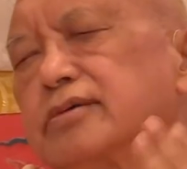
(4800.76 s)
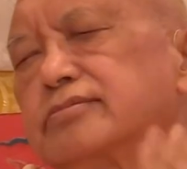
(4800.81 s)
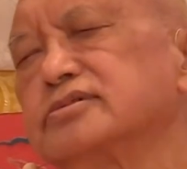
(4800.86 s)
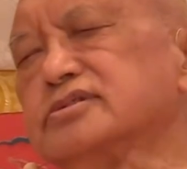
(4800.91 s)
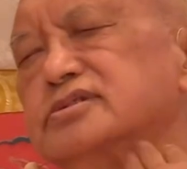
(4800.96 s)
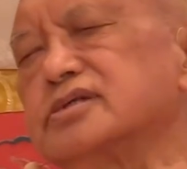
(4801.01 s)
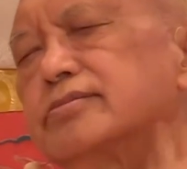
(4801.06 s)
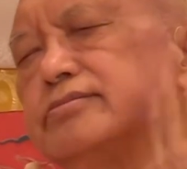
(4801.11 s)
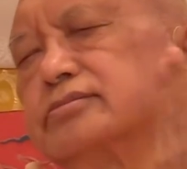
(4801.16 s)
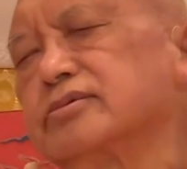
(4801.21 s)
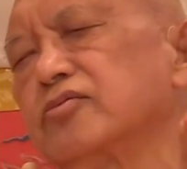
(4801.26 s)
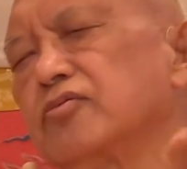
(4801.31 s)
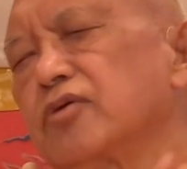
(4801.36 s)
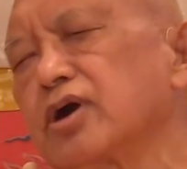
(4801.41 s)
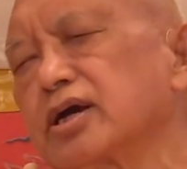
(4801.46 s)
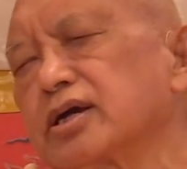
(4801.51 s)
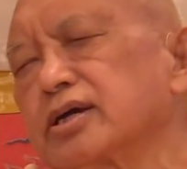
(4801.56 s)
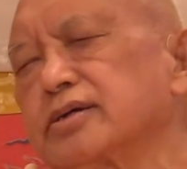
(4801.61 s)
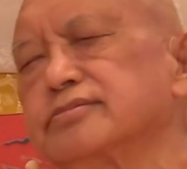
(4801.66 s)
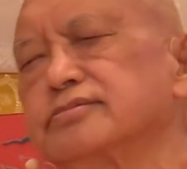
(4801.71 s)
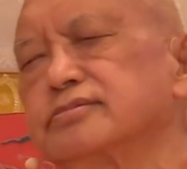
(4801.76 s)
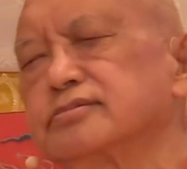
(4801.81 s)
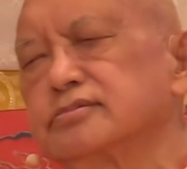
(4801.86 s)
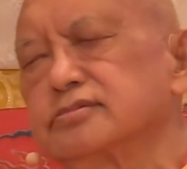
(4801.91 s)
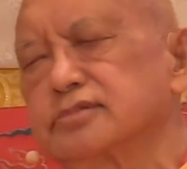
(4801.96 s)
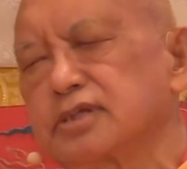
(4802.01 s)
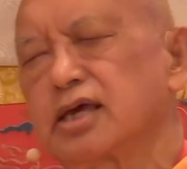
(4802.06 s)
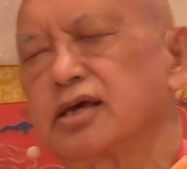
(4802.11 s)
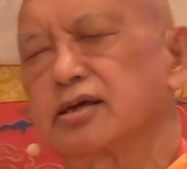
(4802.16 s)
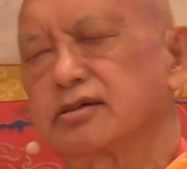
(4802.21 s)
after somebody wake up.
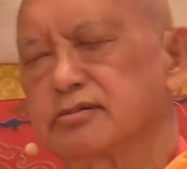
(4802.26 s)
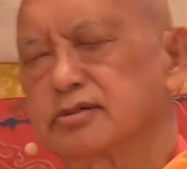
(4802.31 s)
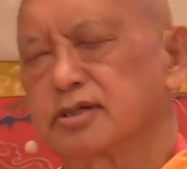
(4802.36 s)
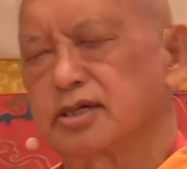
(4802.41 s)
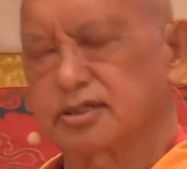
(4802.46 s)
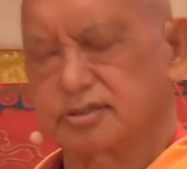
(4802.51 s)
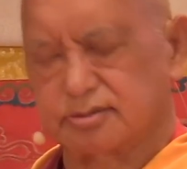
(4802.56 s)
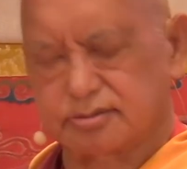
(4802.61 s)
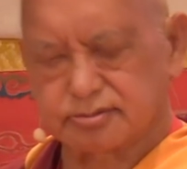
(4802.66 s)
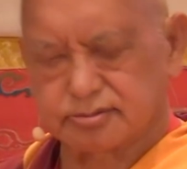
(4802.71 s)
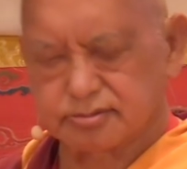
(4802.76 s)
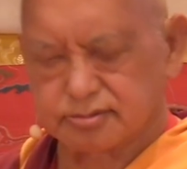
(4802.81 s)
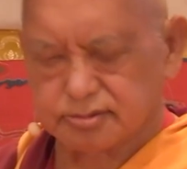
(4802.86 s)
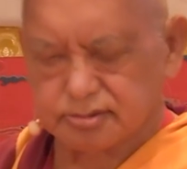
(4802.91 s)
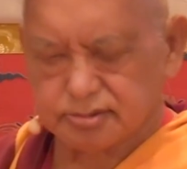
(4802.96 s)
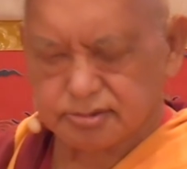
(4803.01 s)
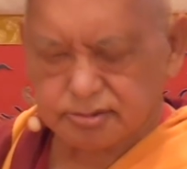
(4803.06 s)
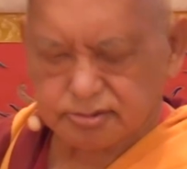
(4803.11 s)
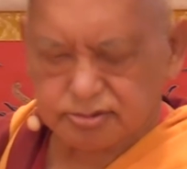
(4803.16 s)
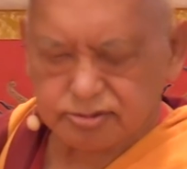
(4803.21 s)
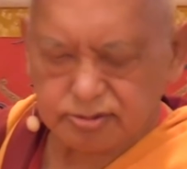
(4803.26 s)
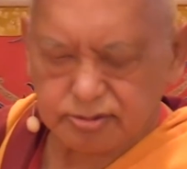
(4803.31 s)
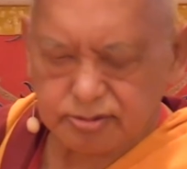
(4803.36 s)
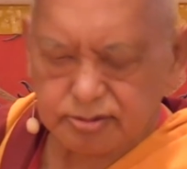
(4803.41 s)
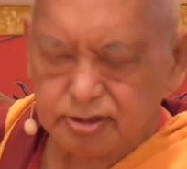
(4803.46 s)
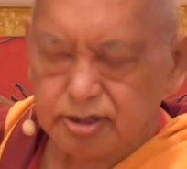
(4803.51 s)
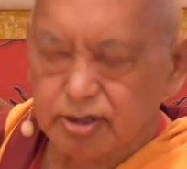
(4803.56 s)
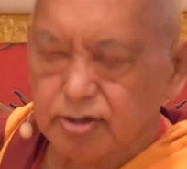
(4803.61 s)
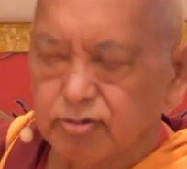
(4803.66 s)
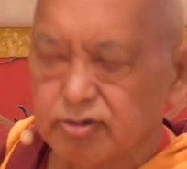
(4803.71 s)
Yeah.
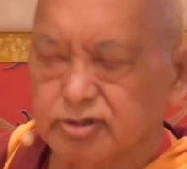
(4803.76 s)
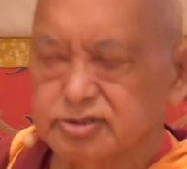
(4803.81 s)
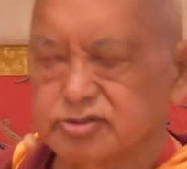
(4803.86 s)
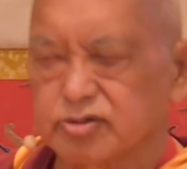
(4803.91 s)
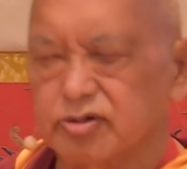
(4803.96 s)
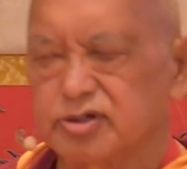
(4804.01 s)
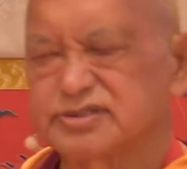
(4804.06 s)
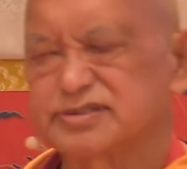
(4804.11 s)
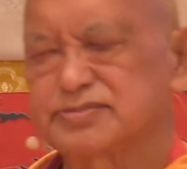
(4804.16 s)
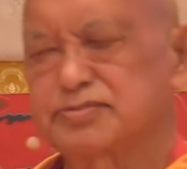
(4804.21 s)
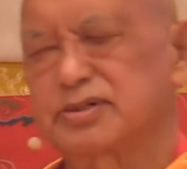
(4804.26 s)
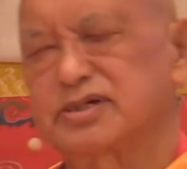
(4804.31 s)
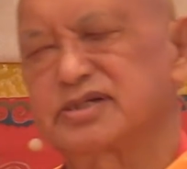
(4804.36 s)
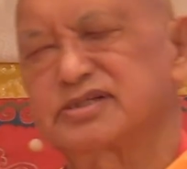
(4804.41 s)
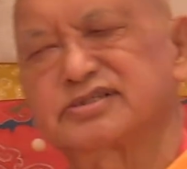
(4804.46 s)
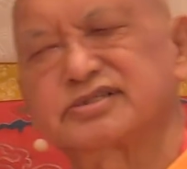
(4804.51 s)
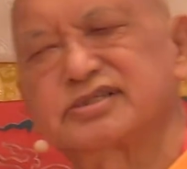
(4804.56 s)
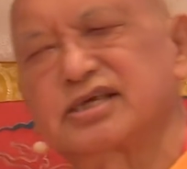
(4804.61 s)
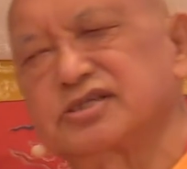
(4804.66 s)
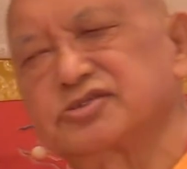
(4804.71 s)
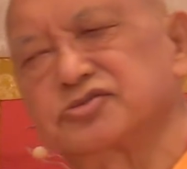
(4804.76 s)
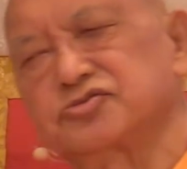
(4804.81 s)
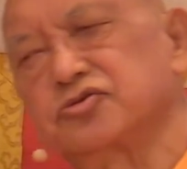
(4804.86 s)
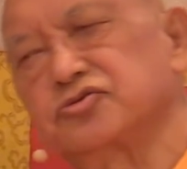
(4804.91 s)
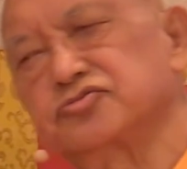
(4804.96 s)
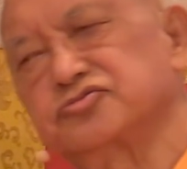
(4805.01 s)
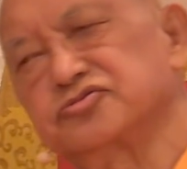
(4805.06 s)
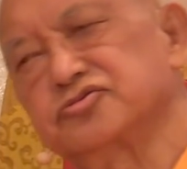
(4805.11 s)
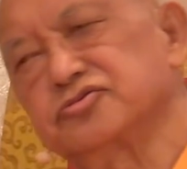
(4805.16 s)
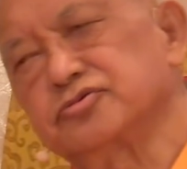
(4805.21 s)
So what the hospital says
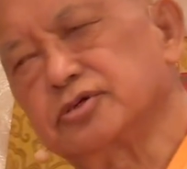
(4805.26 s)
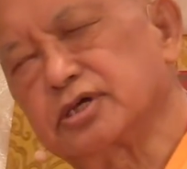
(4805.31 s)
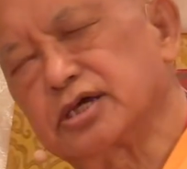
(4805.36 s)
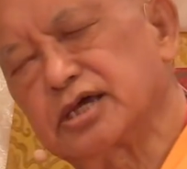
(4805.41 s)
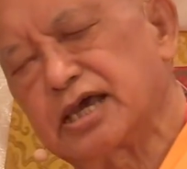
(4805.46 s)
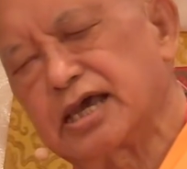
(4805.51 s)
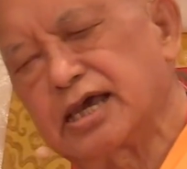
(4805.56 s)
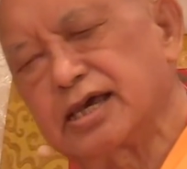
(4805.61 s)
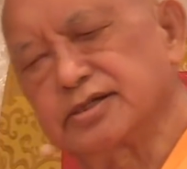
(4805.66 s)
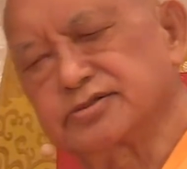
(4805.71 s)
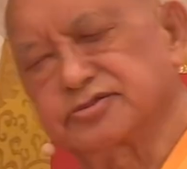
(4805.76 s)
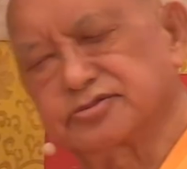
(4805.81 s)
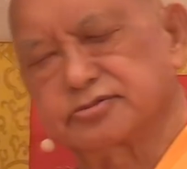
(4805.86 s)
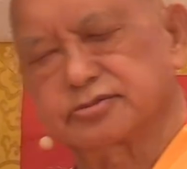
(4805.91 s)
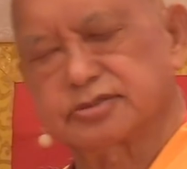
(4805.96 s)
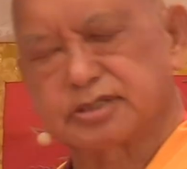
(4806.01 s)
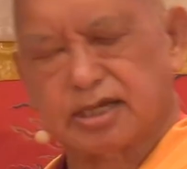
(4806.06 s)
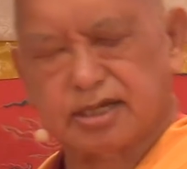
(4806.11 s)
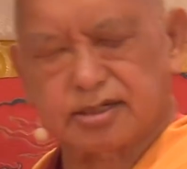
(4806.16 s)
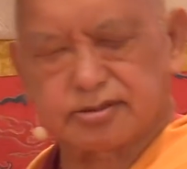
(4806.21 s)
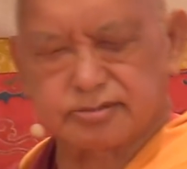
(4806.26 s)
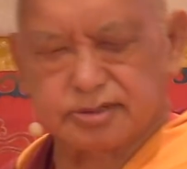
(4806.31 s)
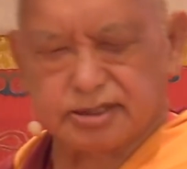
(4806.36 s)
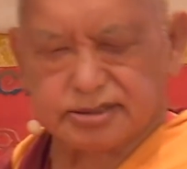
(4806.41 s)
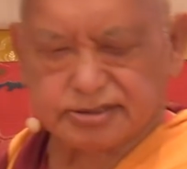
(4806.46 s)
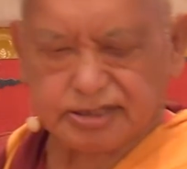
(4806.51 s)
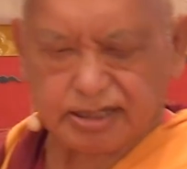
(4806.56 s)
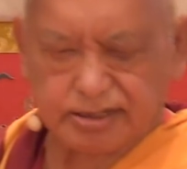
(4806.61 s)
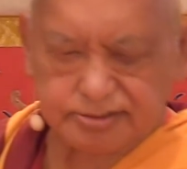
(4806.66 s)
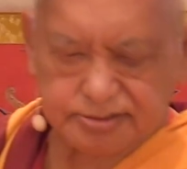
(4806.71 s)
not true. So I can't do
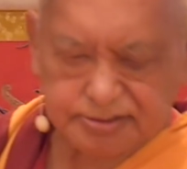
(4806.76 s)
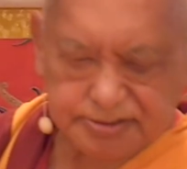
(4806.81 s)
that.